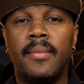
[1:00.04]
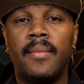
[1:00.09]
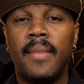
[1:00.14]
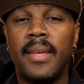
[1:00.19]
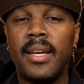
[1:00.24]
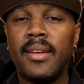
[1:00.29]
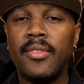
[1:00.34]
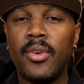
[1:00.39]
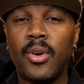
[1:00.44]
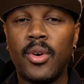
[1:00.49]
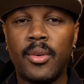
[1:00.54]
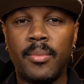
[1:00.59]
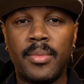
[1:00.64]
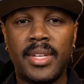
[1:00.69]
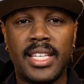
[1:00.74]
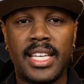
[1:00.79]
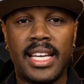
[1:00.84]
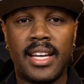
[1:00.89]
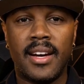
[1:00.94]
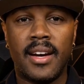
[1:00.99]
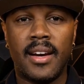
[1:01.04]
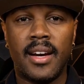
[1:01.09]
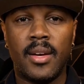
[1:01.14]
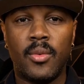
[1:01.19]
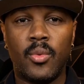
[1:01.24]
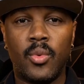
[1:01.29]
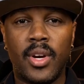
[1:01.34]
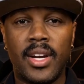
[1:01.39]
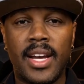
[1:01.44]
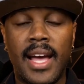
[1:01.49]
If you're a beginner
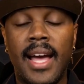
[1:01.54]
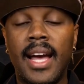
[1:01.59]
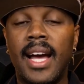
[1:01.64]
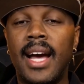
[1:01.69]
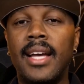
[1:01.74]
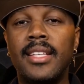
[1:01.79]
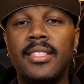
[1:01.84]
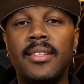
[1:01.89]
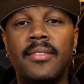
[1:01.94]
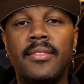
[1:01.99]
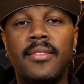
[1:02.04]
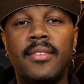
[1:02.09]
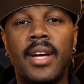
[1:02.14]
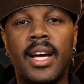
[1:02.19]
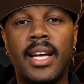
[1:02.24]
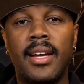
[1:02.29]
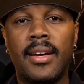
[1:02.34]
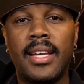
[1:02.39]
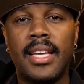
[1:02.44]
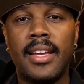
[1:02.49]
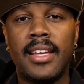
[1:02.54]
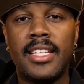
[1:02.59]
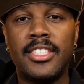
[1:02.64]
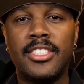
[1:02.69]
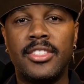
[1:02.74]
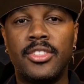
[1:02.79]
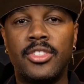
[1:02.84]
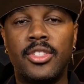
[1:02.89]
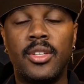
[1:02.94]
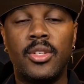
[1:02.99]
and want AI to finally
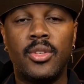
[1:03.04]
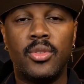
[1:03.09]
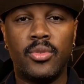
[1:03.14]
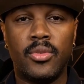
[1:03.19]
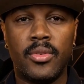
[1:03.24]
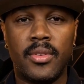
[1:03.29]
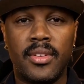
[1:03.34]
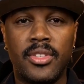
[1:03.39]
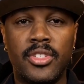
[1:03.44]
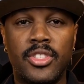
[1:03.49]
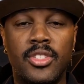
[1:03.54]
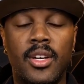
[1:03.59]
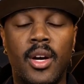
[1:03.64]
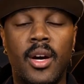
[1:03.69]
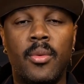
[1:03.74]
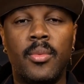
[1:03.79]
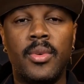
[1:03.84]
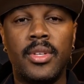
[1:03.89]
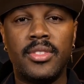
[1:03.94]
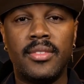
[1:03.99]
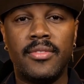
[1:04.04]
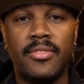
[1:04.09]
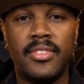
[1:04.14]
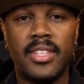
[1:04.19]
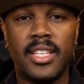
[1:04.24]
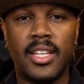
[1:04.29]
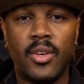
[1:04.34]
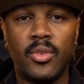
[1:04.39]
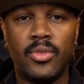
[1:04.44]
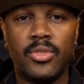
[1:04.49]
listen to you, start with the
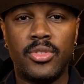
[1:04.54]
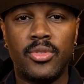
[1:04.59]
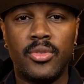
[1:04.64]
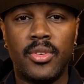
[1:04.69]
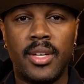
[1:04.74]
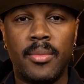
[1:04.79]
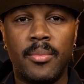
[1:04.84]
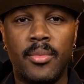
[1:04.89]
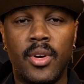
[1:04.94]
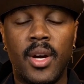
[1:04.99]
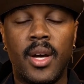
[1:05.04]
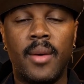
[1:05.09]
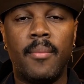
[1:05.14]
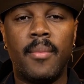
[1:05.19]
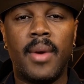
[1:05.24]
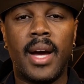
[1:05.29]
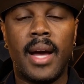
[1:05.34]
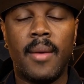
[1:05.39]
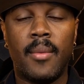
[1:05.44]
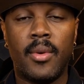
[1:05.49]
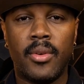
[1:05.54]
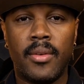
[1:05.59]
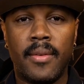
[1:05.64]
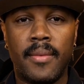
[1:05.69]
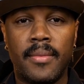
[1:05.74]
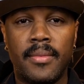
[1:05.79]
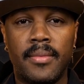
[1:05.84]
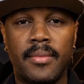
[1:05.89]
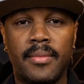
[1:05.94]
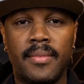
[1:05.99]
Veo3 Prompt Bible.
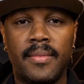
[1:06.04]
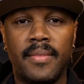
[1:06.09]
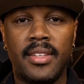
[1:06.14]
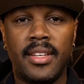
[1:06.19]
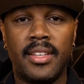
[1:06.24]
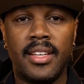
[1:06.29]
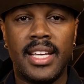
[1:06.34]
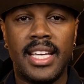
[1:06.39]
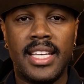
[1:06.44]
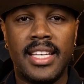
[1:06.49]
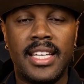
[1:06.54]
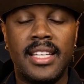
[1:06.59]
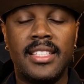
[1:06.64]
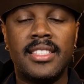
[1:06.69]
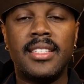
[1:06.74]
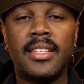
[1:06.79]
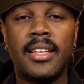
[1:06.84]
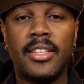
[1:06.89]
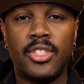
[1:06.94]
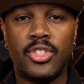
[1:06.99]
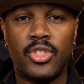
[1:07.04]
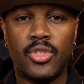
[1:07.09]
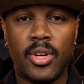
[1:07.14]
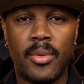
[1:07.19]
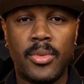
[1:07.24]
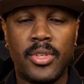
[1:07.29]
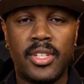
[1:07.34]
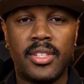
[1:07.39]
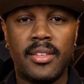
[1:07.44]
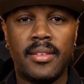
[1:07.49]
The link is in the
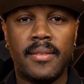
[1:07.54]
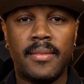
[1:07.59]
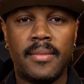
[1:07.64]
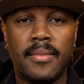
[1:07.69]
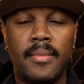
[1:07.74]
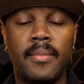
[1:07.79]
description.